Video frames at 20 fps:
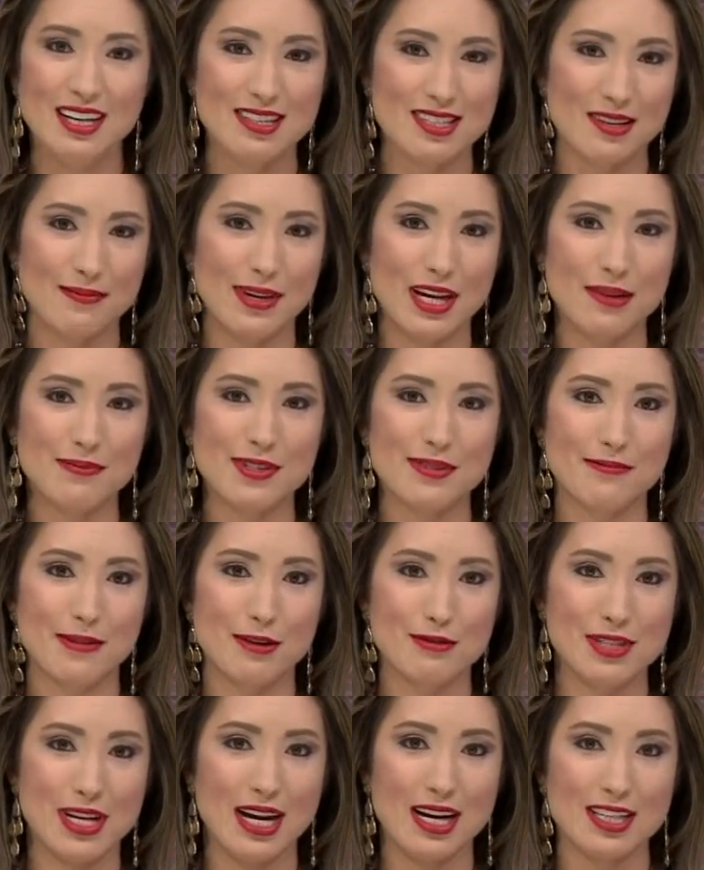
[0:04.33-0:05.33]
Some Hampton
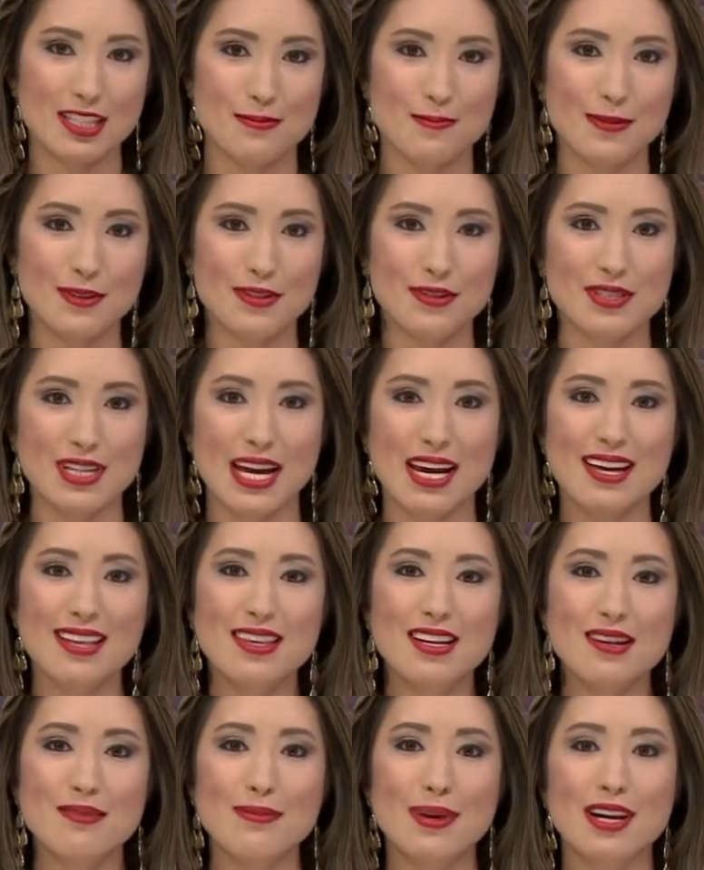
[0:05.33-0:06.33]
Roads hospitals
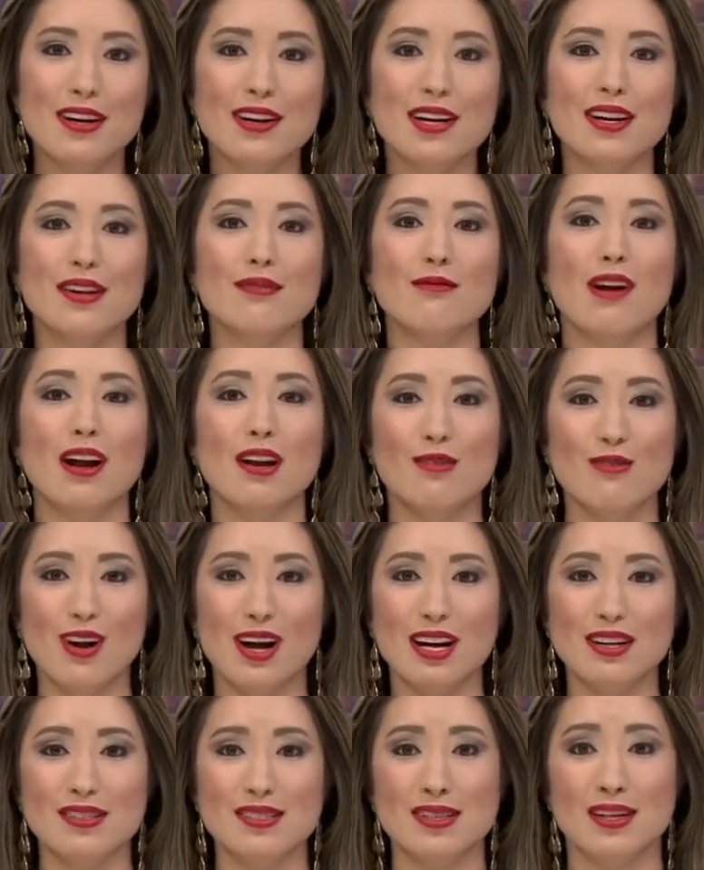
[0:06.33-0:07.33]
and the American Red
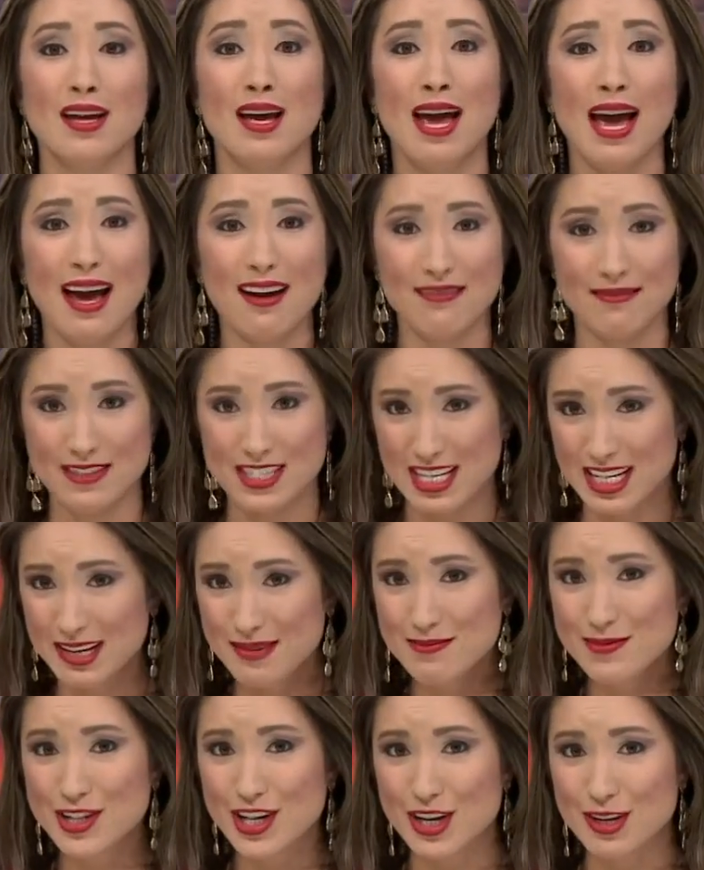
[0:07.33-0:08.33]
Cross have
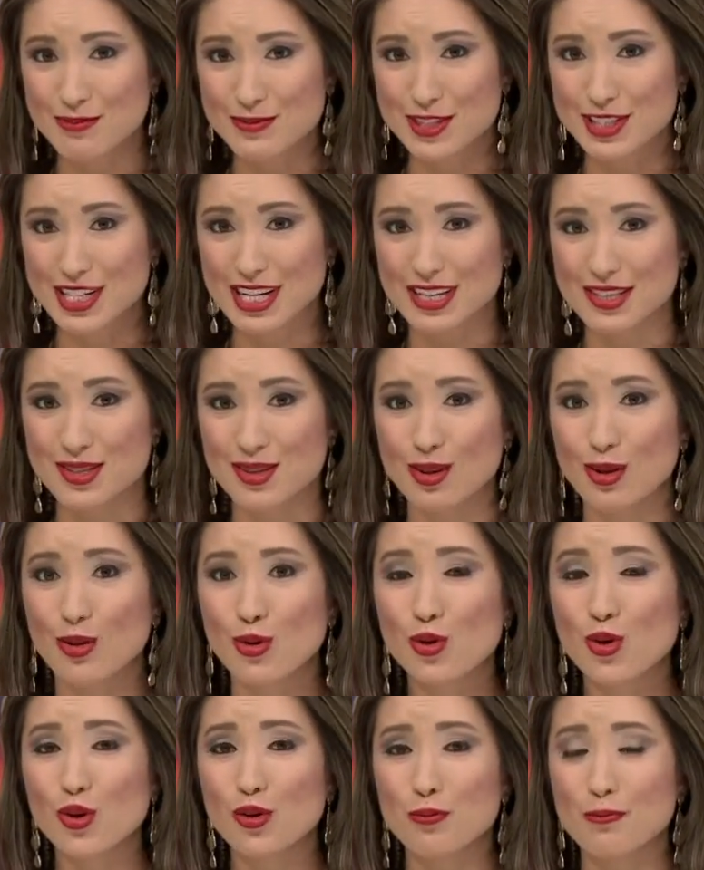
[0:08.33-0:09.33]
teamed up to test
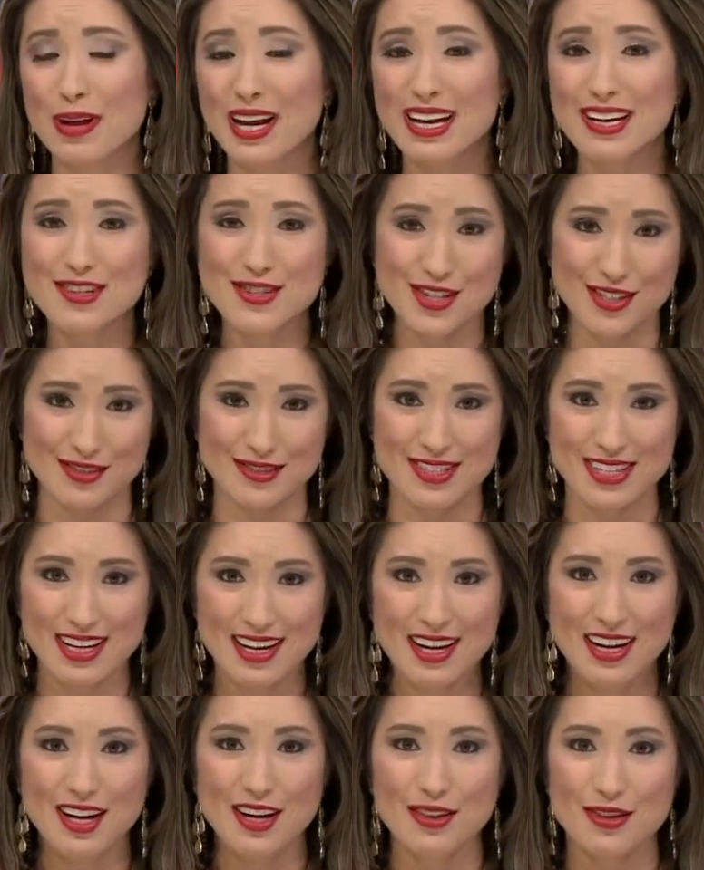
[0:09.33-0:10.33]
local patients.
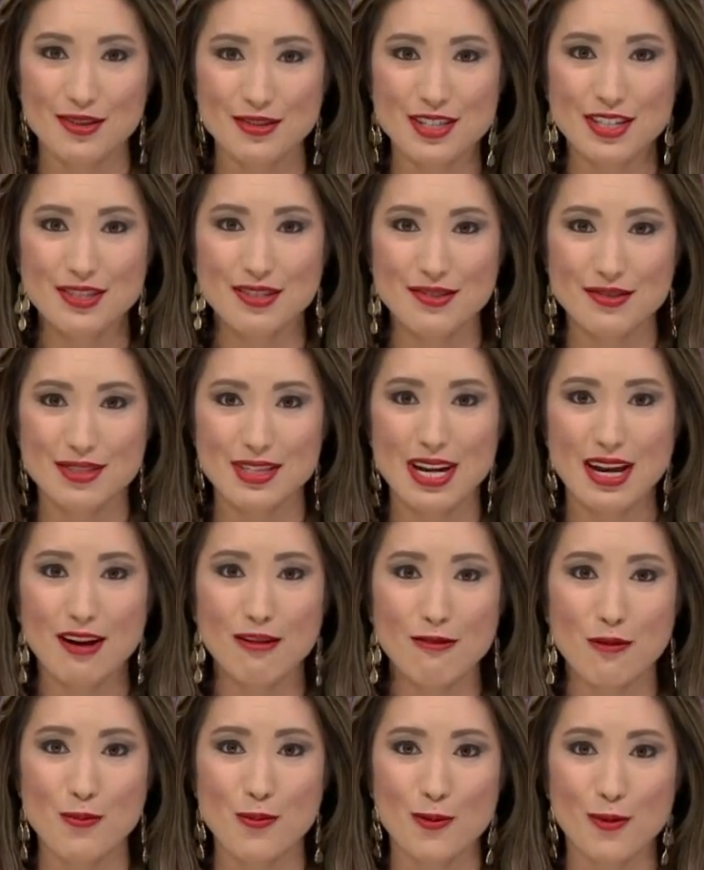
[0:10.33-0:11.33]
13 News
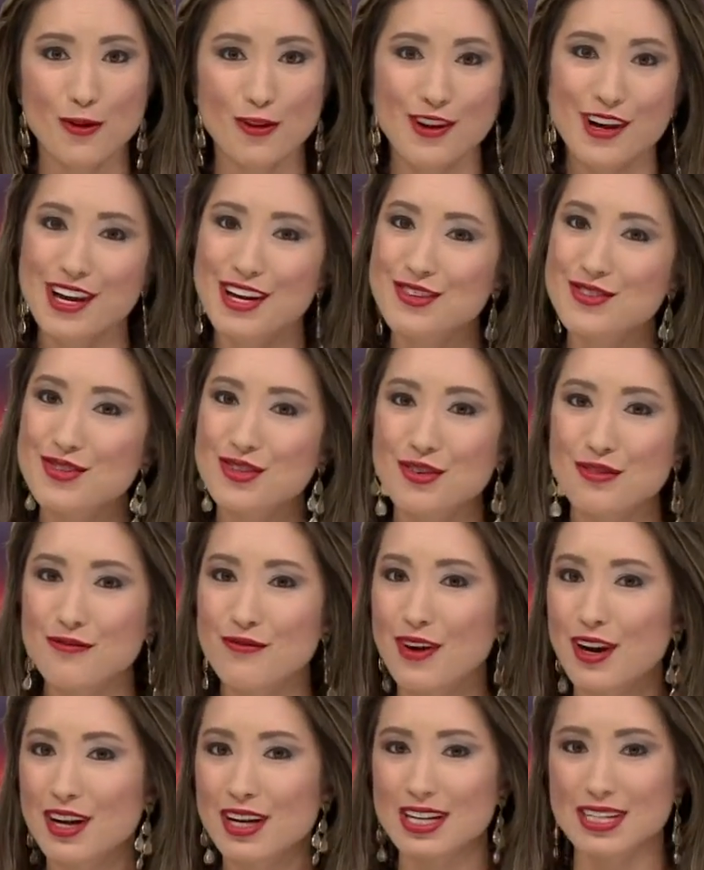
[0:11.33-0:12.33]
Now reporter Angelo
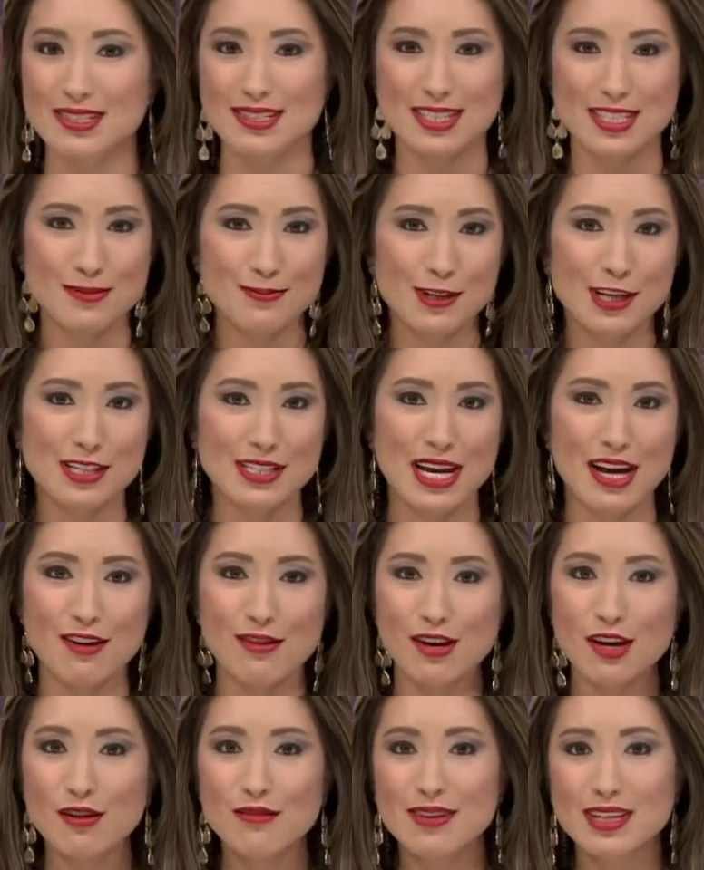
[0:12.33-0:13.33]
Vargas explains how
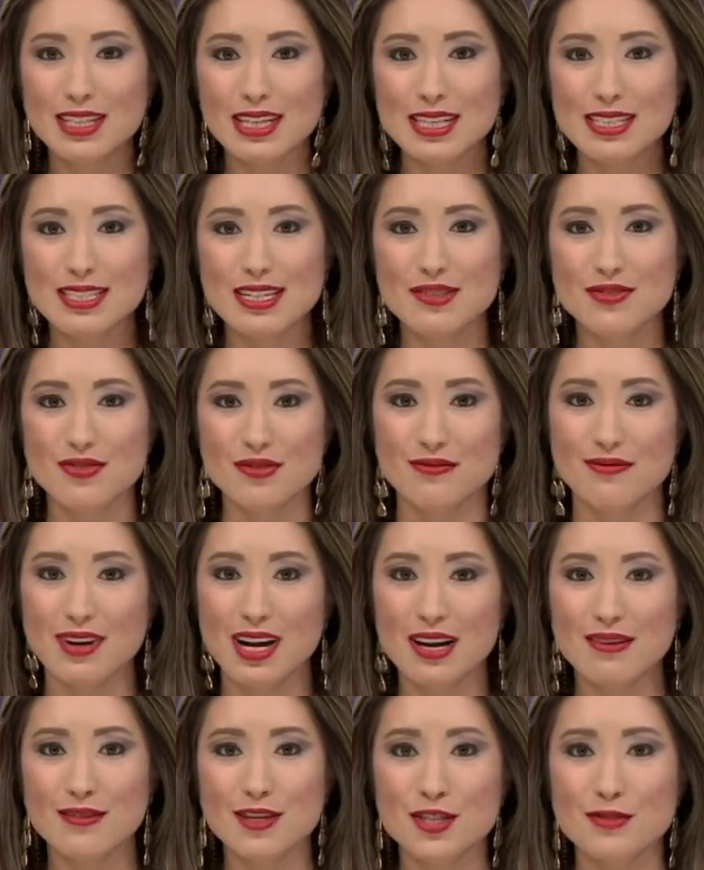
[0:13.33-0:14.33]
COVID-19
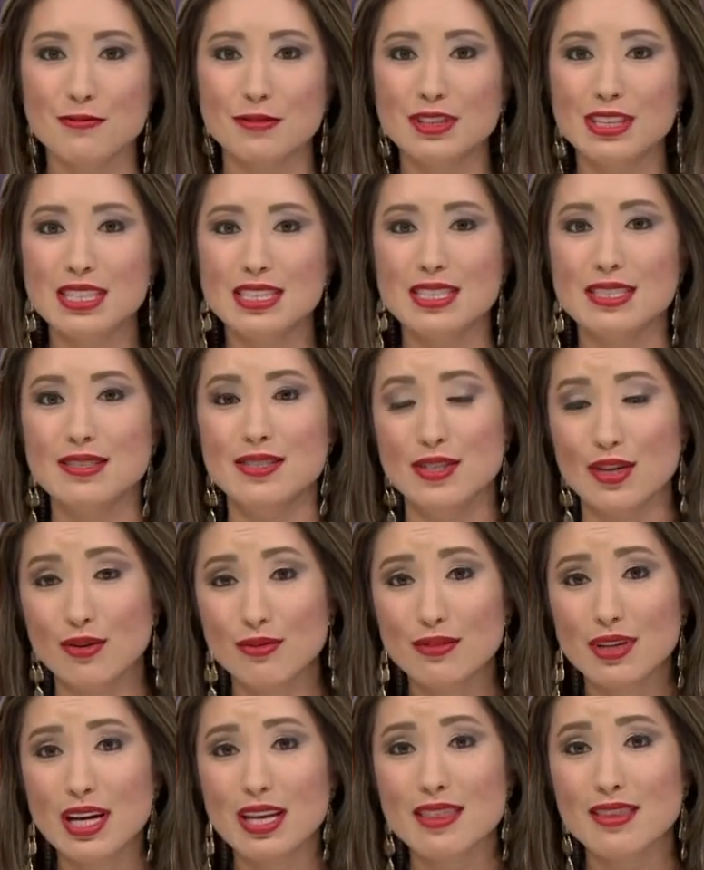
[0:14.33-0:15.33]
survivors will need to
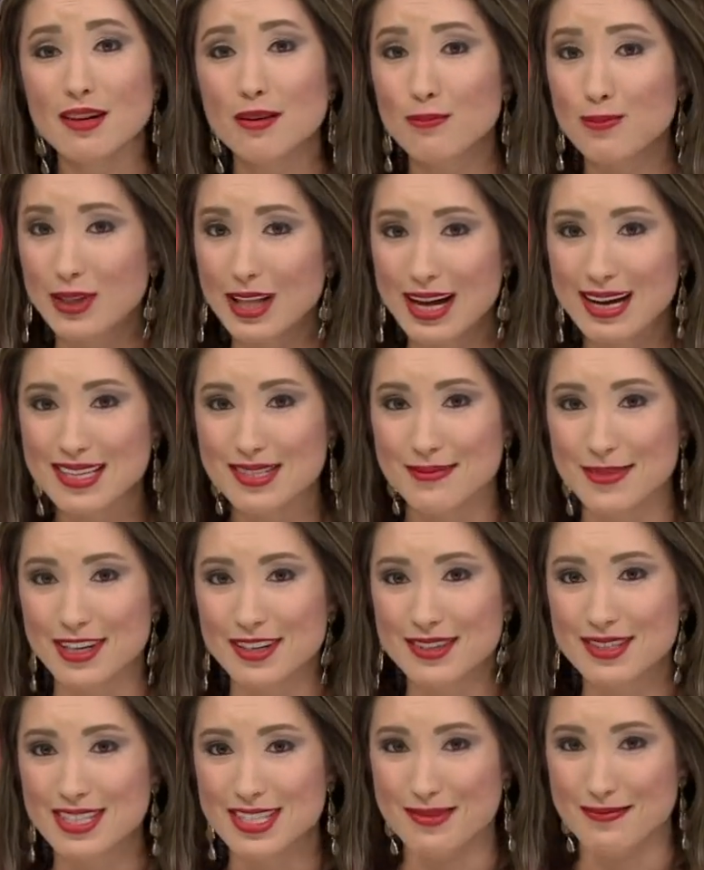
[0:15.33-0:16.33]
donate their
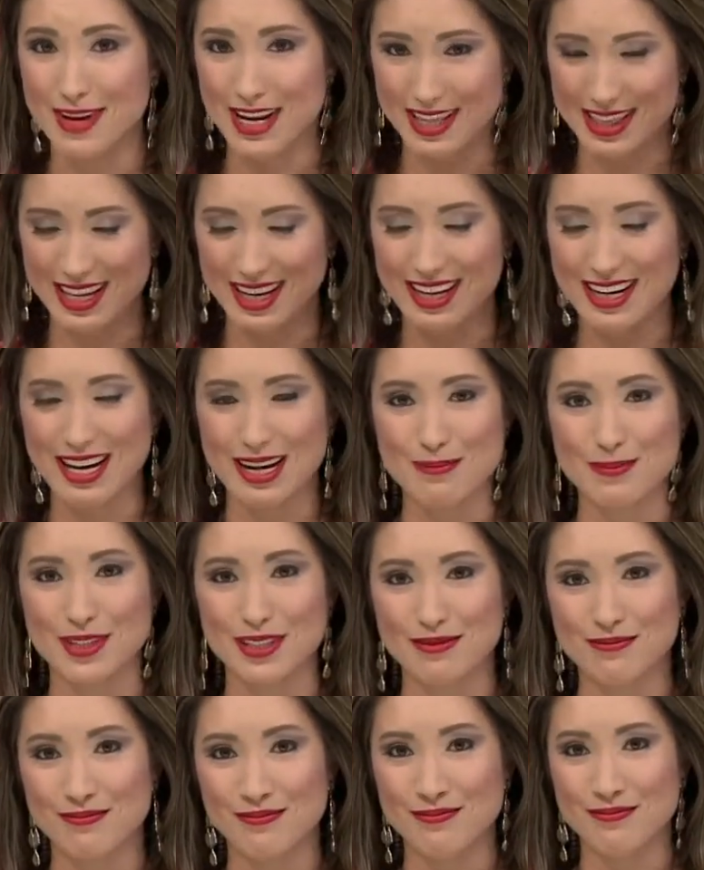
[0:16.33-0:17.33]
plasma to make that
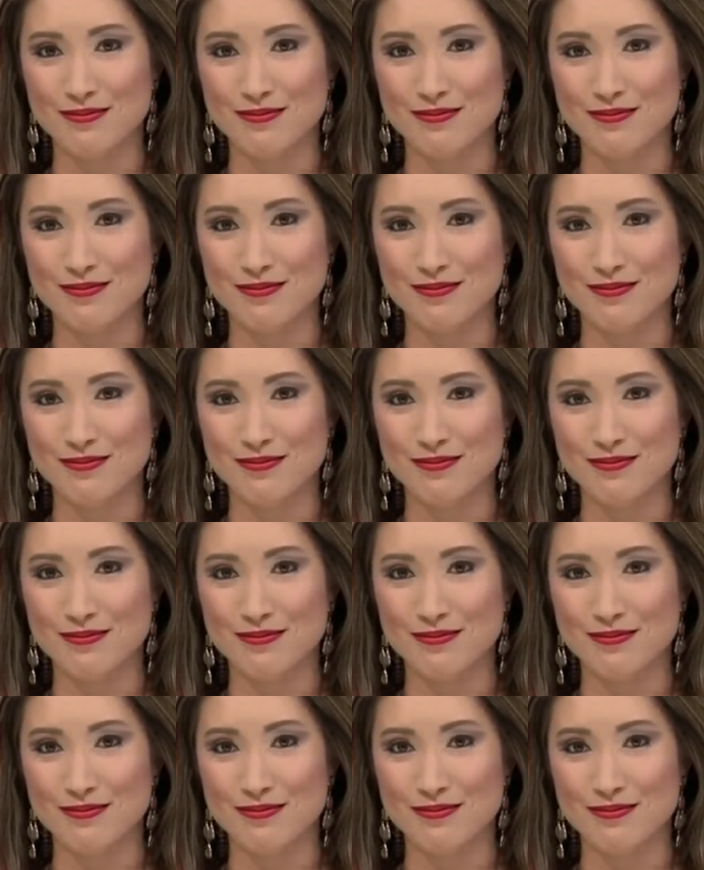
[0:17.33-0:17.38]
happen.